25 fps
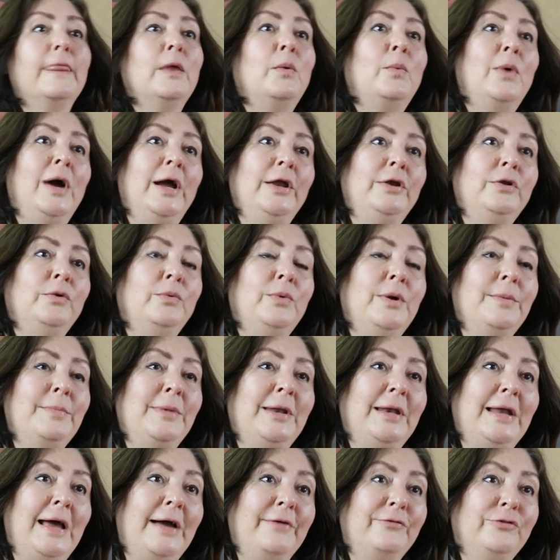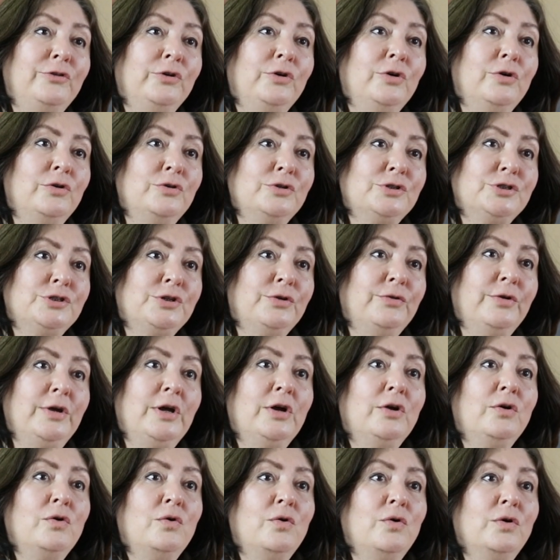Why do women have to go to
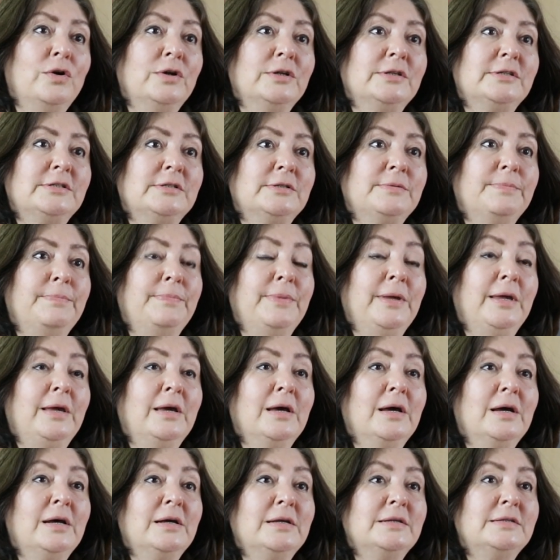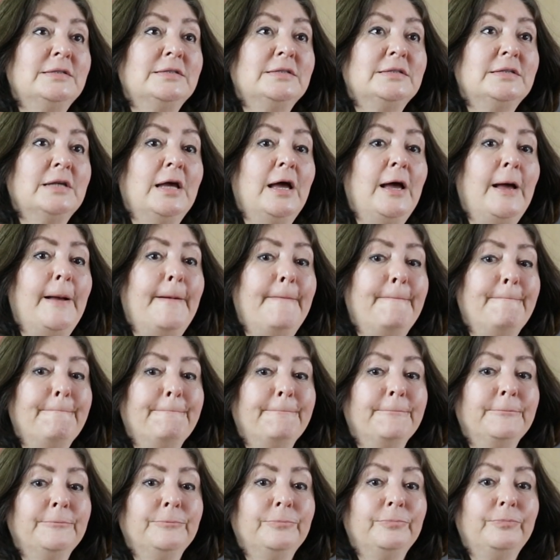Sharia courts? Because
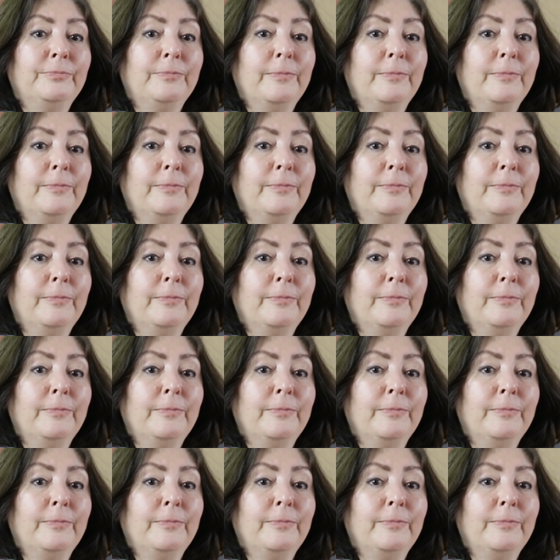um,